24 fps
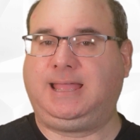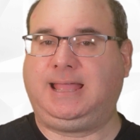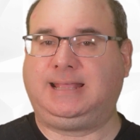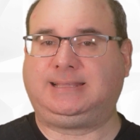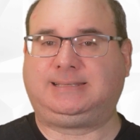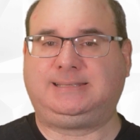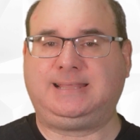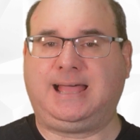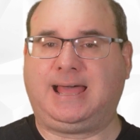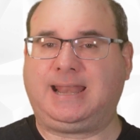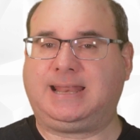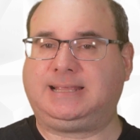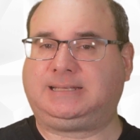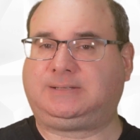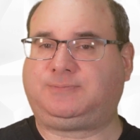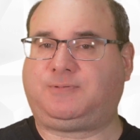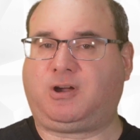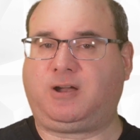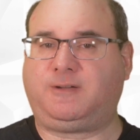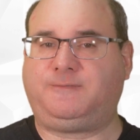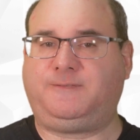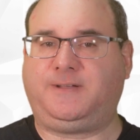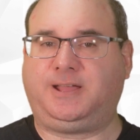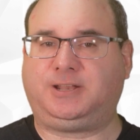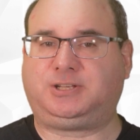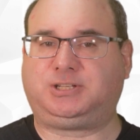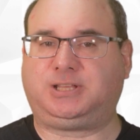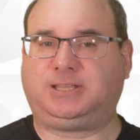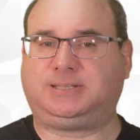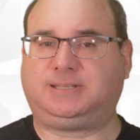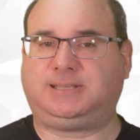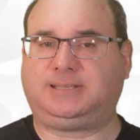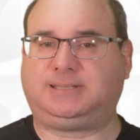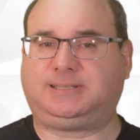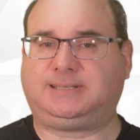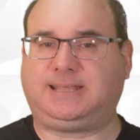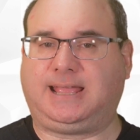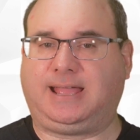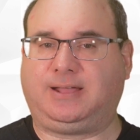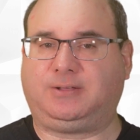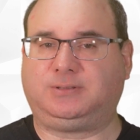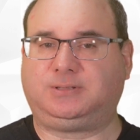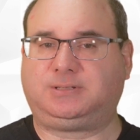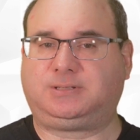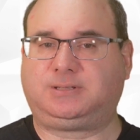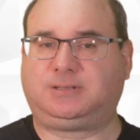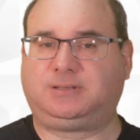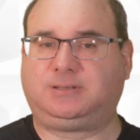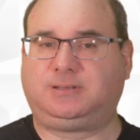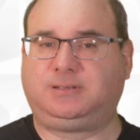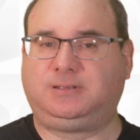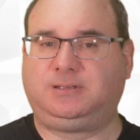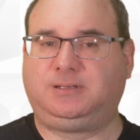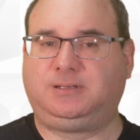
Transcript: It's not as far fetched as it sounds.